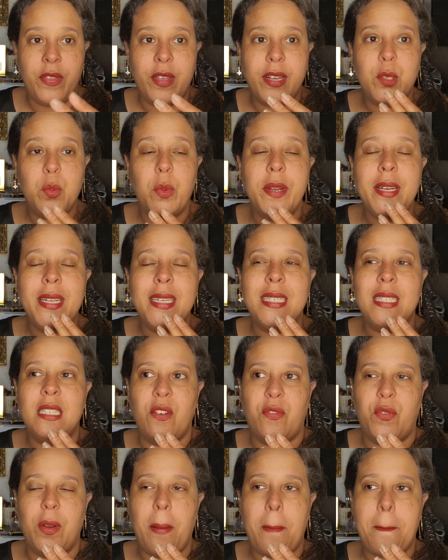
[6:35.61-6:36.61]
This one is
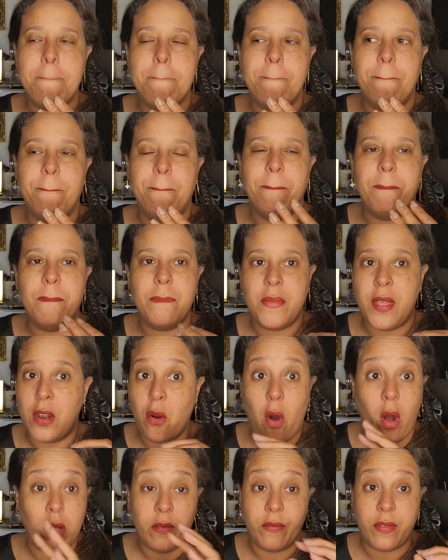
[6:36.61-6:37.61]
different than
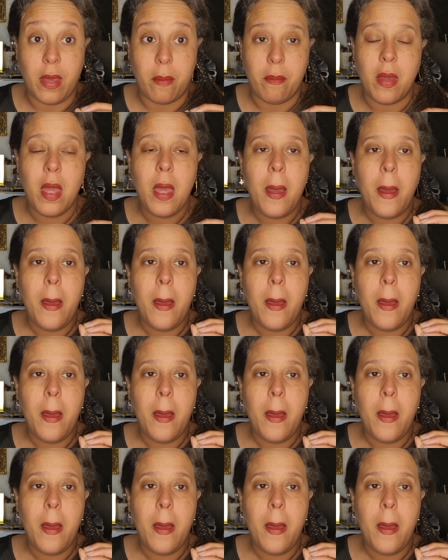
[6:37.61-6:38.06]
all of them